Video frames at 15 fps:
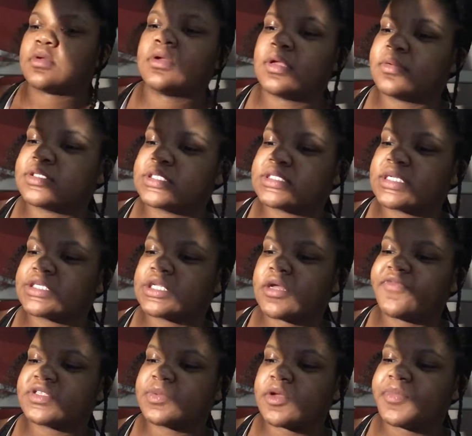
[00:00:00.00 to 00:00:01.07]
of connected line
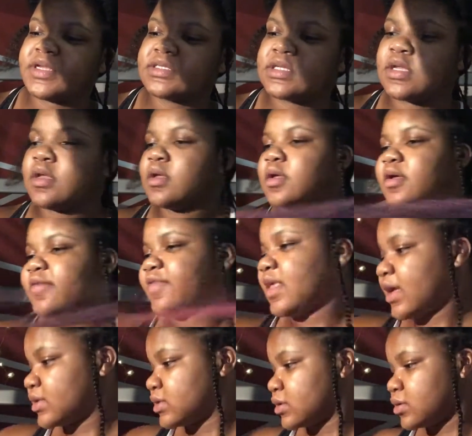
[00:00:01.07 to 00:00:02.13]
hair, it's
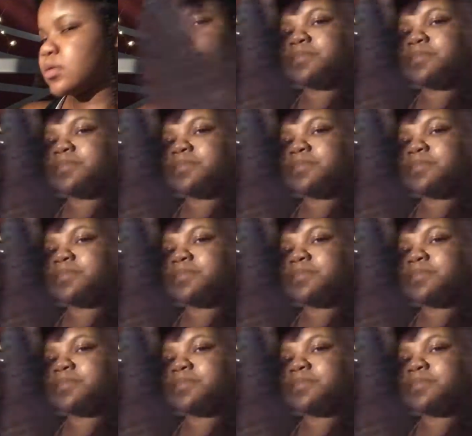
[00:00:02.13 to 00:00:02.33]
already in